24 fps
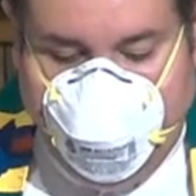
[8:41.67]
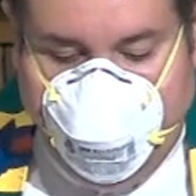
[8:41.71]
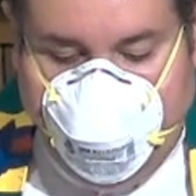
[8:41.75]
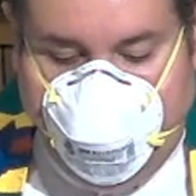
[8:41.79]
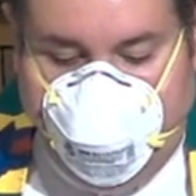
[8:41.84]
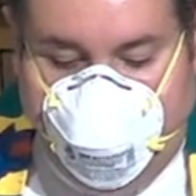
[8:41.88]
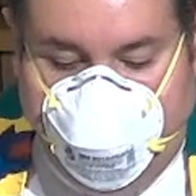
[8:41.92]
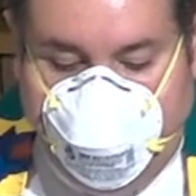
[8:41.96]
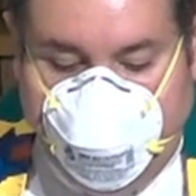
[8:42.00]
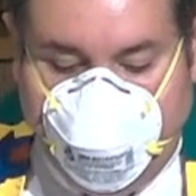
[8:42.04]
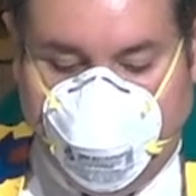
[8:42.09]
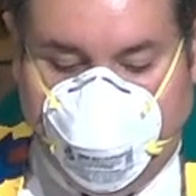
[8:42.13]

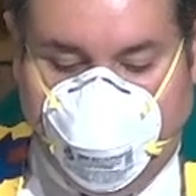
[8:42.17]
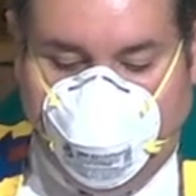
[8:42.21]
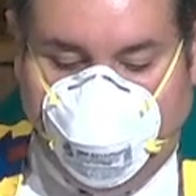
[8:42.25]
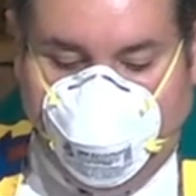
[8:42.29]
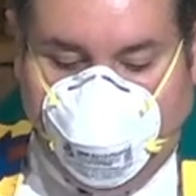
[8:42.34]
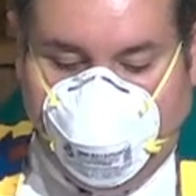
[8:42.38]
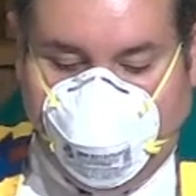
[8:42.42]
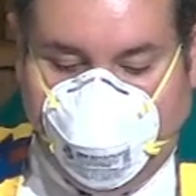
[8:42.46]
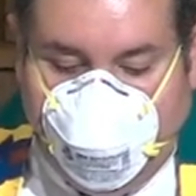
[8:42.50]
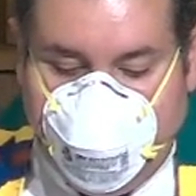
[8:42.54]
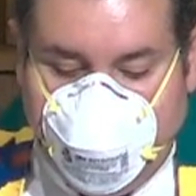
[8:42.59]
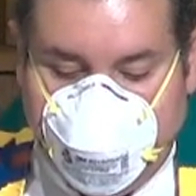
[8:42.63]
and he
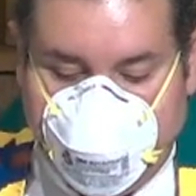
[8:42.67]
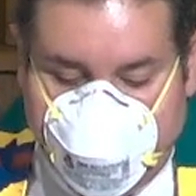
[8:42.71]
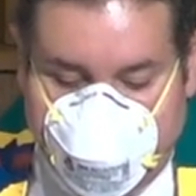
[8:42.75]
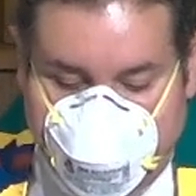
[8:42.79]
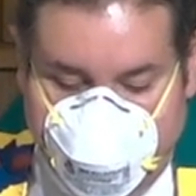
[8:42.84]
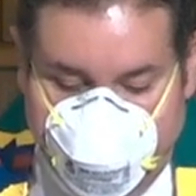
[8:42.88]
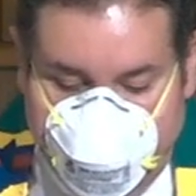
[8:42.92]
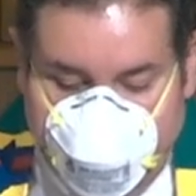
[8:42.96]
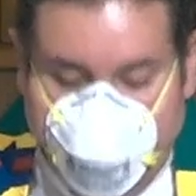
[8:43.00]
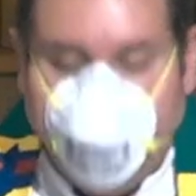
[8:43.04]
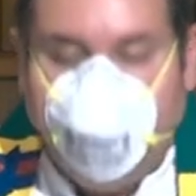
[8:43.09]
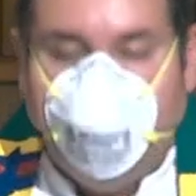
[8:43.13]
replaced
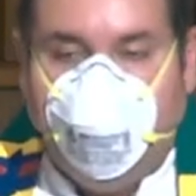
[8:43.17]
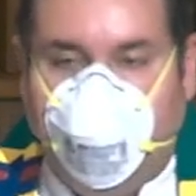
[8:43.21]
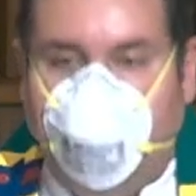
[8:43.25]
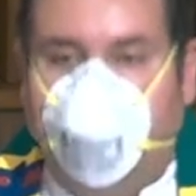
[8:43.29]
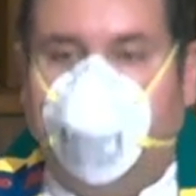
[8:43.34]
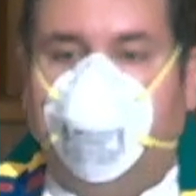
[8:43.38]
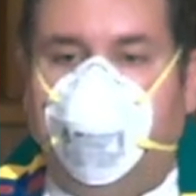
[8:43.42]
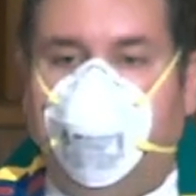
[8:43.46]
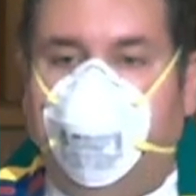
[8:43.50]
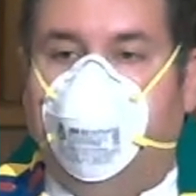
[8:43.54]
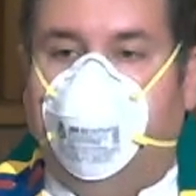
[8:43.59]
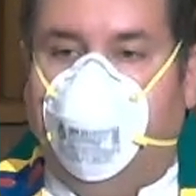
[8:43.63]
the
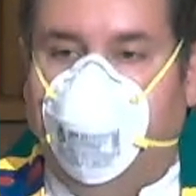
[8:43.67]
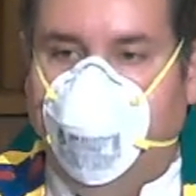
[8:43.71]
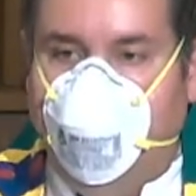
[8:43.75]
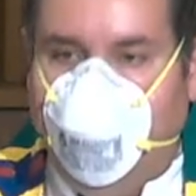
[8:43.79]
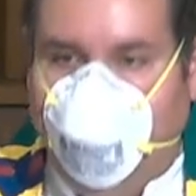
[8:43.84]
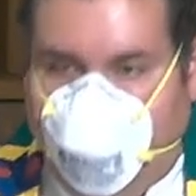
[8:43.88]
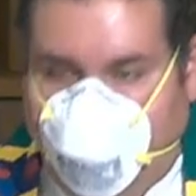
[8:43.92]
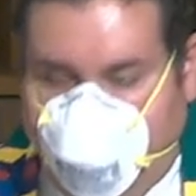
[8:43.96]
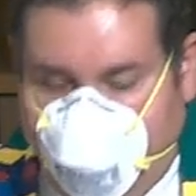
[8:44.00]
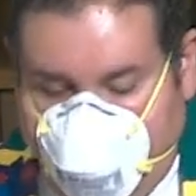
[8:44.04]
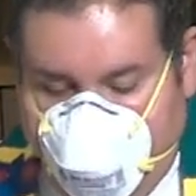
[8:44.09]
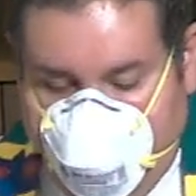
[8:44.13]
Pope
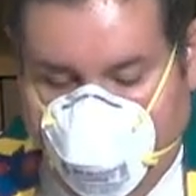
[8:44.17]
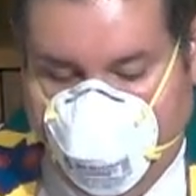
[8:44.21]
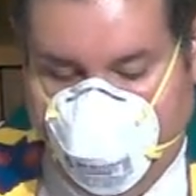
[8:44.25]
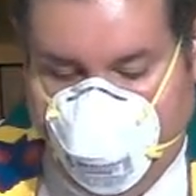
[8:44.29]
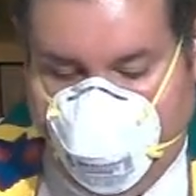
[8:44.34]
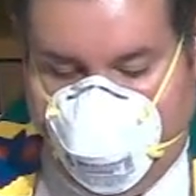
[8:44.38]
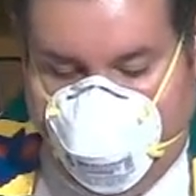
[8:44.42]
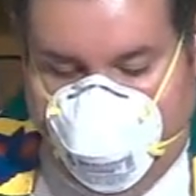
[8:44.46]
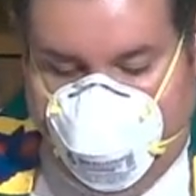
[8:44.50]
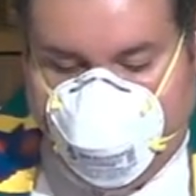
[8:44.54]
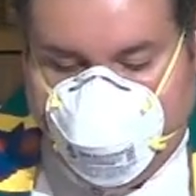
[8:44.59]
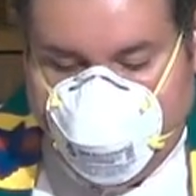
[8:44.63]

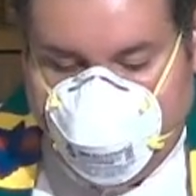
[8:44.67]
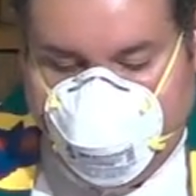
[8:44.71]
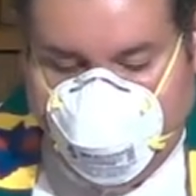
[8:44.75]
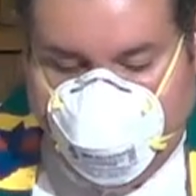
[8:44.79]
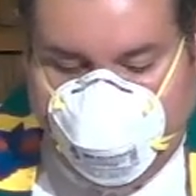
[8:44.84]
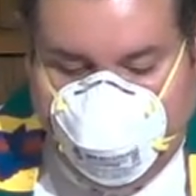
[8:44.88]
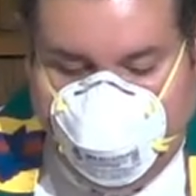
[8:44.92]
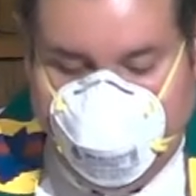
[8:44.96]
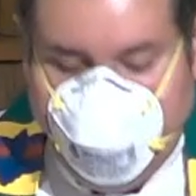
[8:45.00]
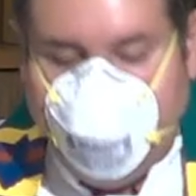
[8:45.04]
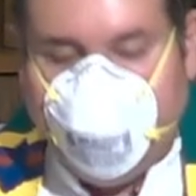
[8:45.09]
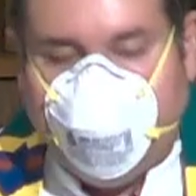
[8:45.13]
as the
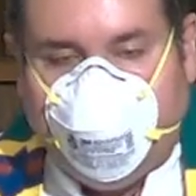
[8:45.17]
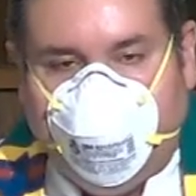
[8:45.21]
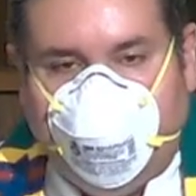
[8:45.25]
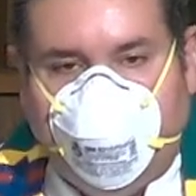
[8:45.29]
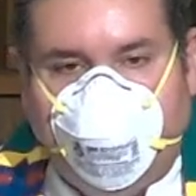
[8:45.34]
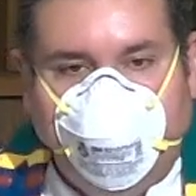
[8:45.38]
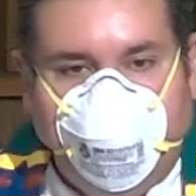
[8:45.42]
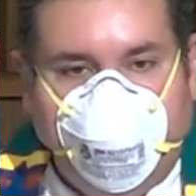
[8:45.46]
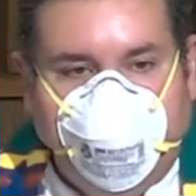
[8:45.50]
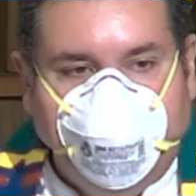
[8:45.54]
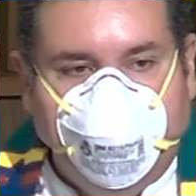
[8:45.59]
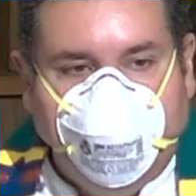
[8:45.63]
leader
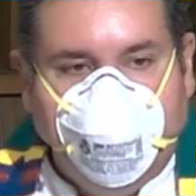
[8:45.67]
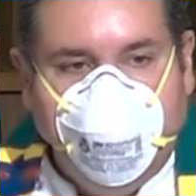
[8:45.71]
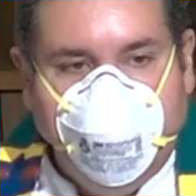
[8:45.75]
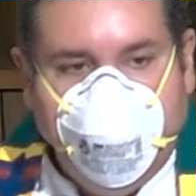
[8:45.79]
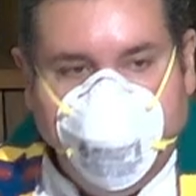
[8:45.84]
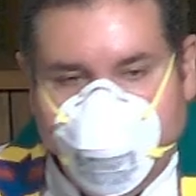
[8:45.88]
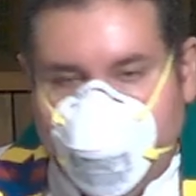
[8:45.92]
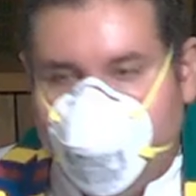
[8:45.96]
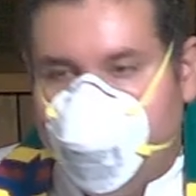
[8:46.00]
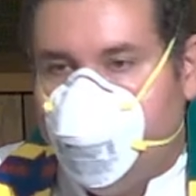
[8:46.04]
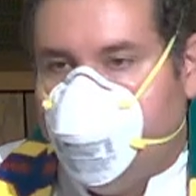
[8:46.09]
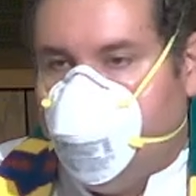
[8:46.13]
of a
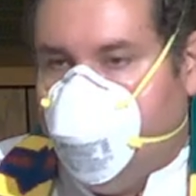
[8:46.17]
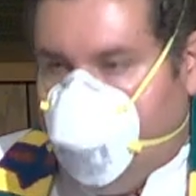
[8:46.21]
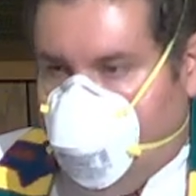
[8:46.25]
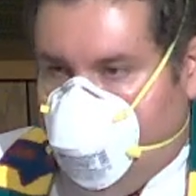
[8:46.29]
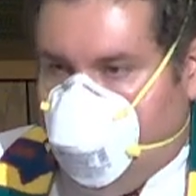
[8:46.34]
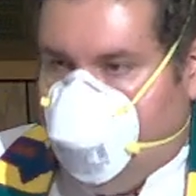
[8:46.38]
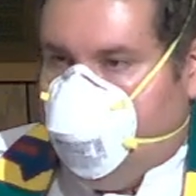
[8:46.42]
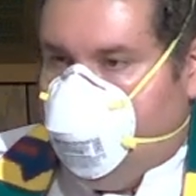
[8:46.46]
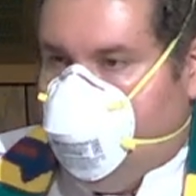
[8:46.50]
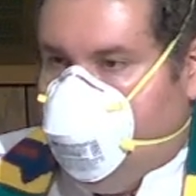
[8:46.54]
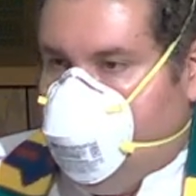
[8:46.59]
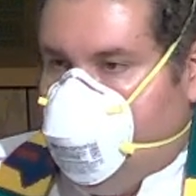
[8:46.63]
new
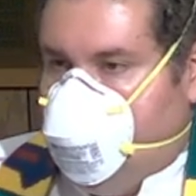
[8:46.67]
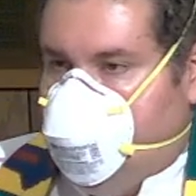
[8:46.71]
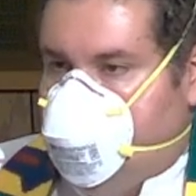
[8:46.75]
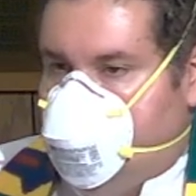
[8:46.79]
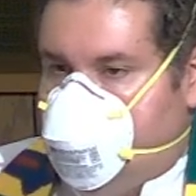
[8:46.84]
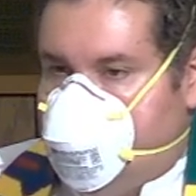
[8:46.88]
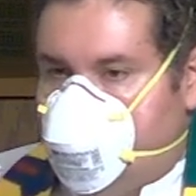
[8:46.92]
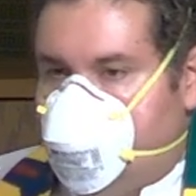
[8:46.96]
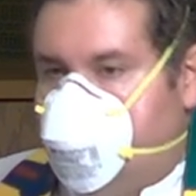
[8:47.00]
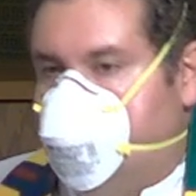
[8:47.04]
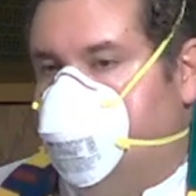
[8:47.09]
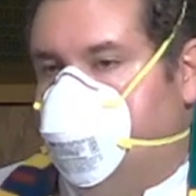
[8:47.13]
Anglican
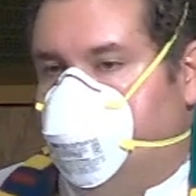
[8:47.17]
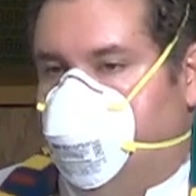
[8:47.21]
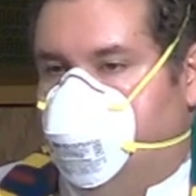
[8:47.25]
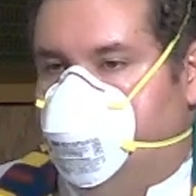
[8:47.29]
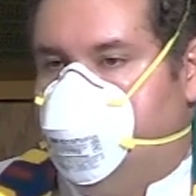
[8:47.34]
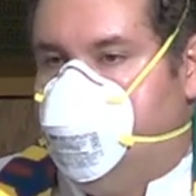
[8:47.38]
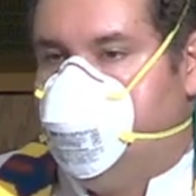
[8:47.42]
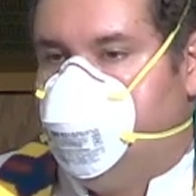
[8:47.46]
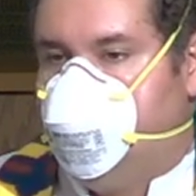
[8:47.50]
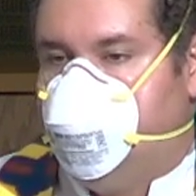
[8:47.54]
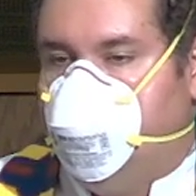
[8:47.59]
church.